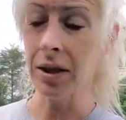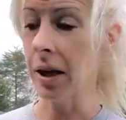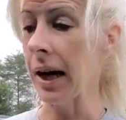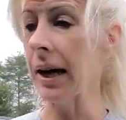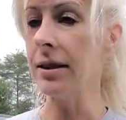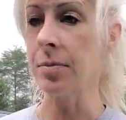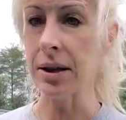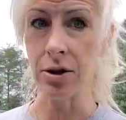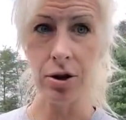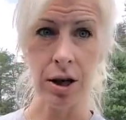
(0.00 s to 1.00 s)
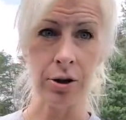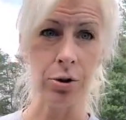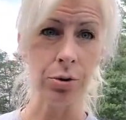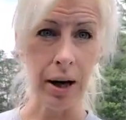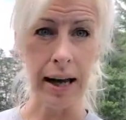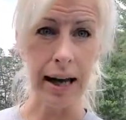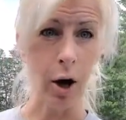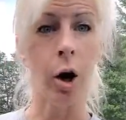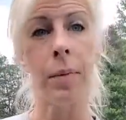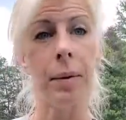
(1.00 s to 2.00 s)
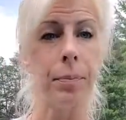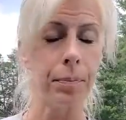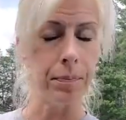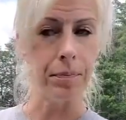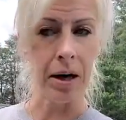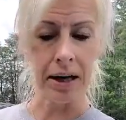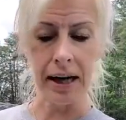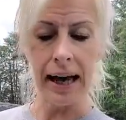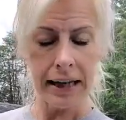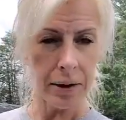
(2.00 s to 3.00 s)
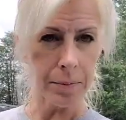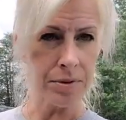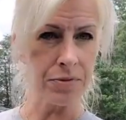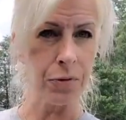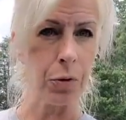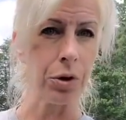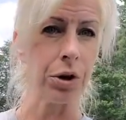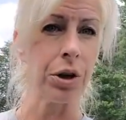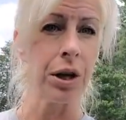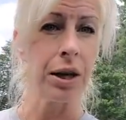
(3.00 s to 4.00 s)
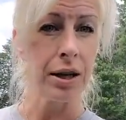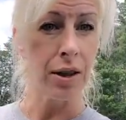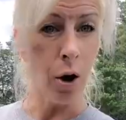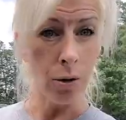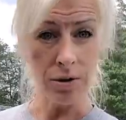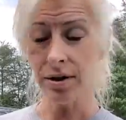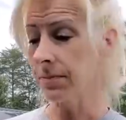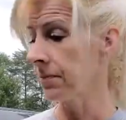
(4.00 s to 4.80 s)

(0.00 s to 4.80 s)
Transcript: I had to make sure I knew I had all my my items for the holes,